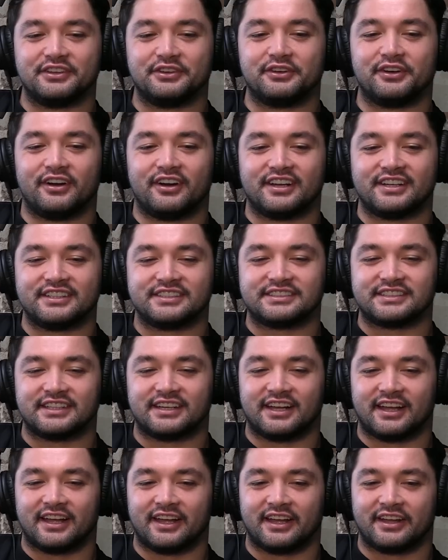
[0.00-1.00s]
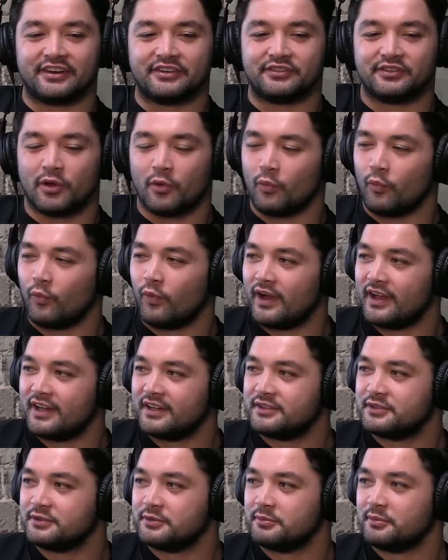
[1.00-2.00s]
you guys had
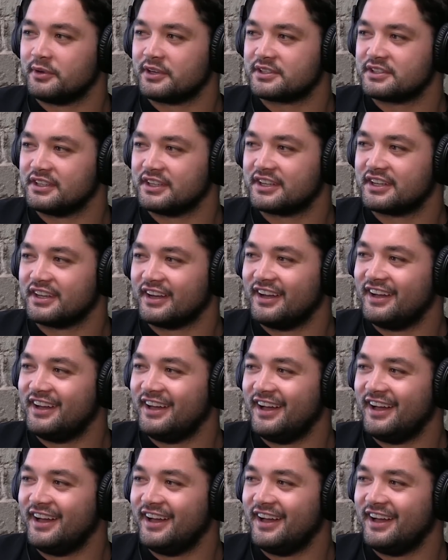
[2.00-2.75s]
way too much liquor.